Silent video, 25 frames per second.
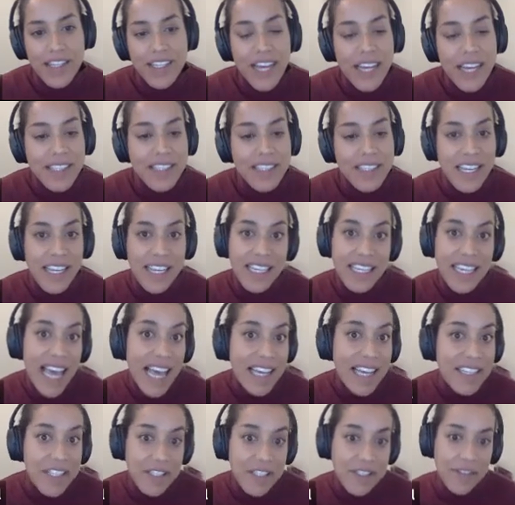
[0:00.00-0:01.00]
the dust and
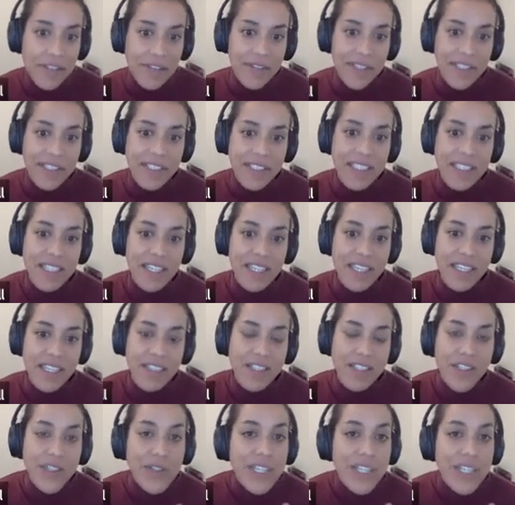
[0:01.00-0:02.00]
gaseous surface densities
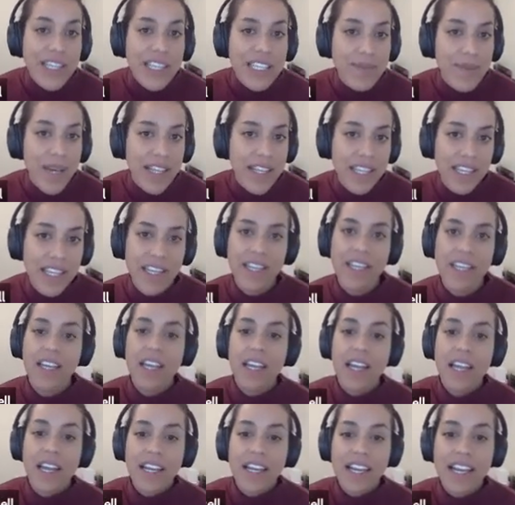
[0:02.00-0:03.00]
using this method
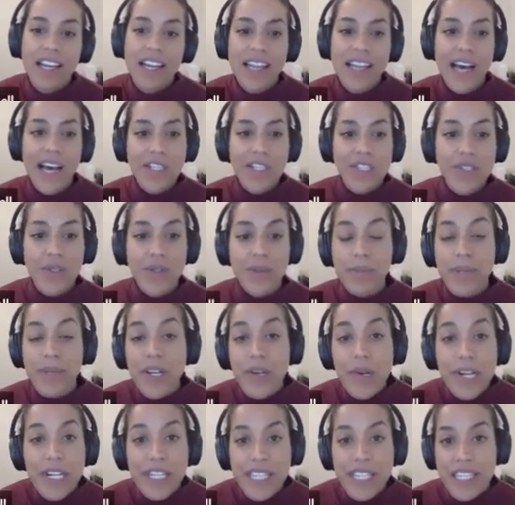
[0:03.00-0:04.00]
can allow us to
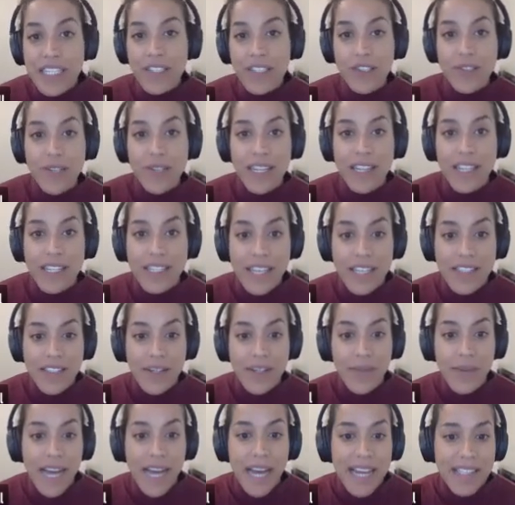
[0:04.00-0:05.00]
empirically constrain the dust
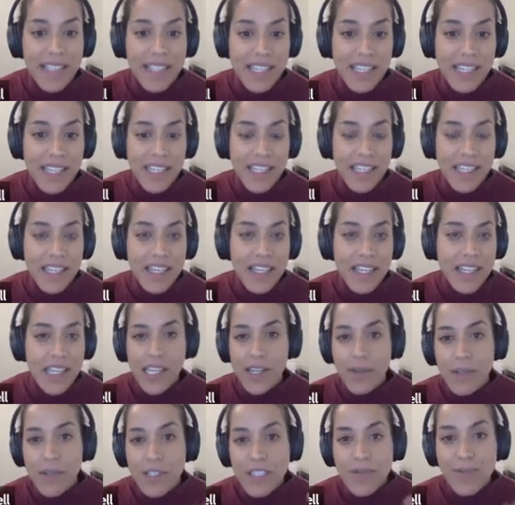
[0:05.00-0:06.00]
opacity,
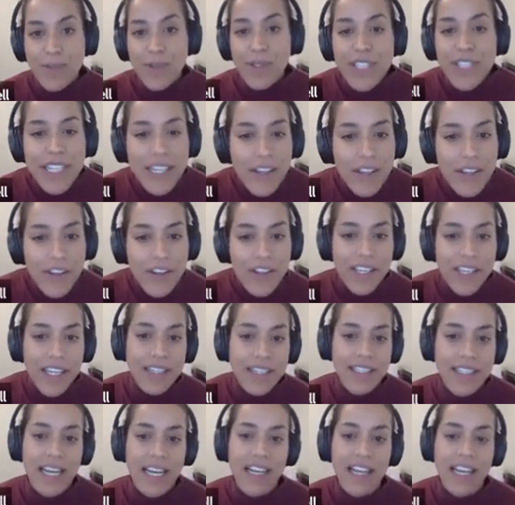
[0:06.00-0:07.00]
which is particularly
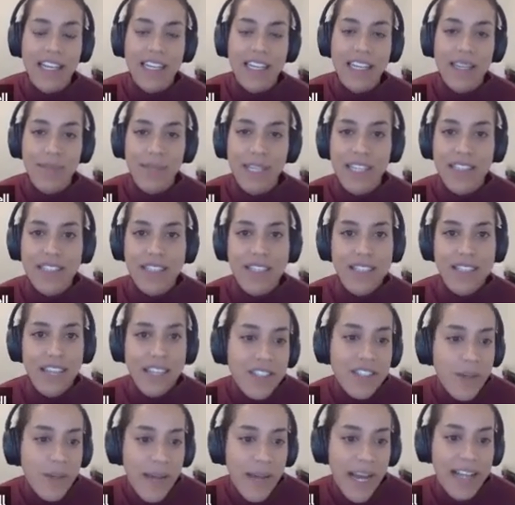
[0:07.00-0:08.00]
exciting because the
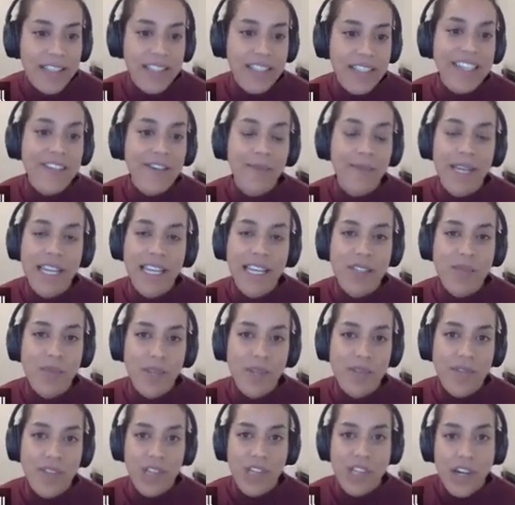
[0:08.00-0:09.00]
dust opacity remains one
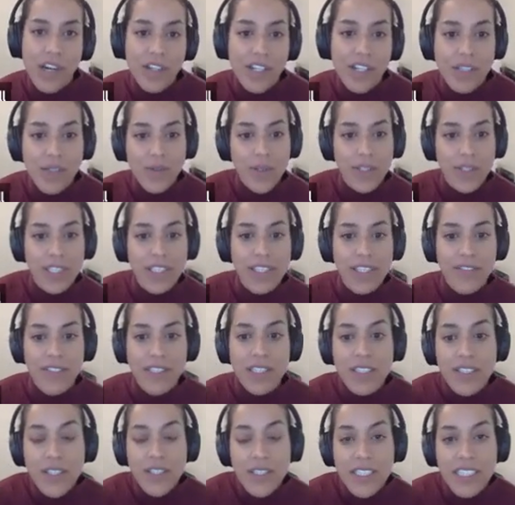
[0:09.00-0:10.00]
of the largest sources of
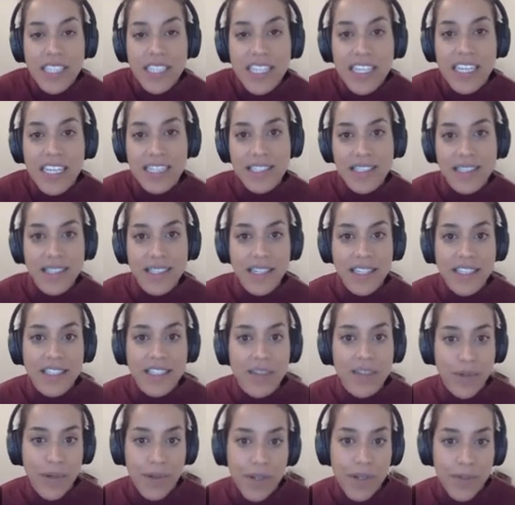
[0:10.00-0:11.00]
uncertainty in studies
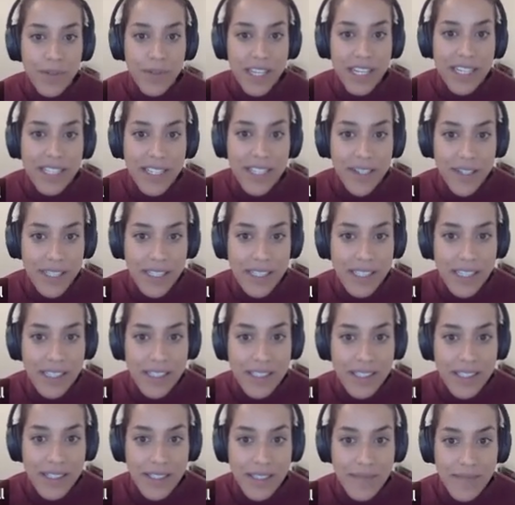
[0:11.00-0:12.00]
of protoplanetary
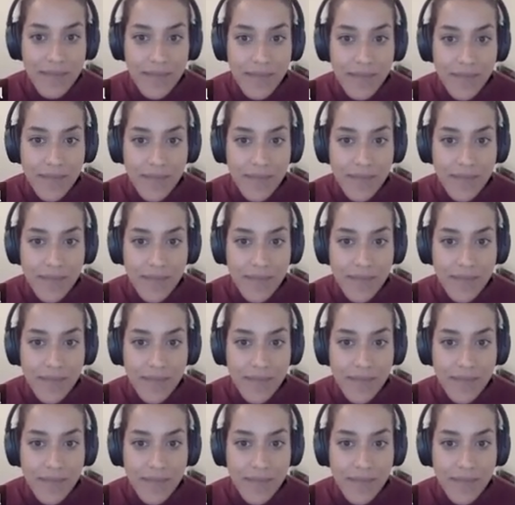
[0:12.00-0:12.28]
disks.